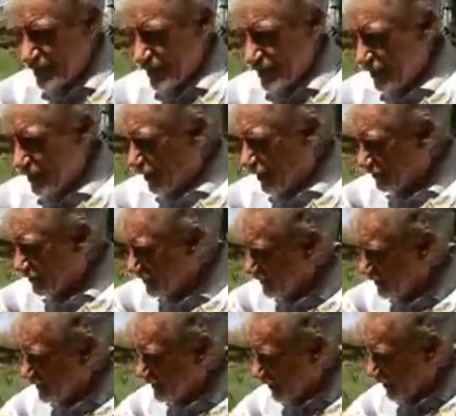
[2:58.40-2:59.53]
idea.
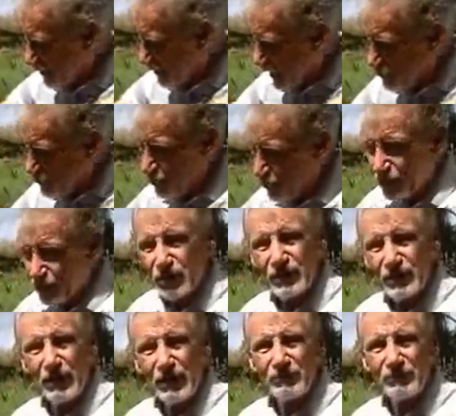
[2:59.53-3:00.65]
Yes, you can
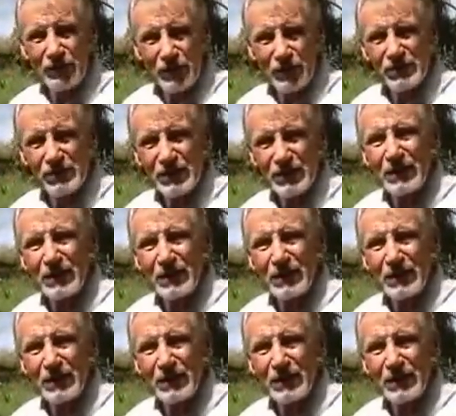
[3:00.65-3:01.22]
go down very